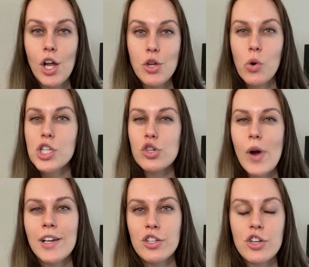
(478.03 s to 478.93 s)
Your
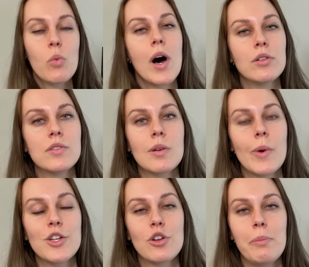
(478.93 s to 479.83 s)
strategy while losing
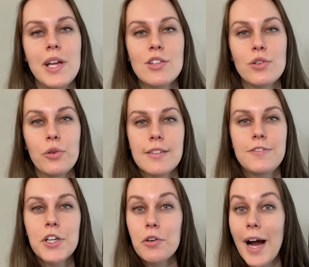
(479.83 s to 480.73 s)
weight should be to
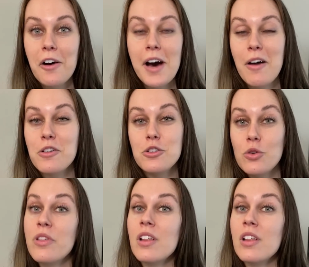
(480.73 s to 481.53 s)
figure out how to do the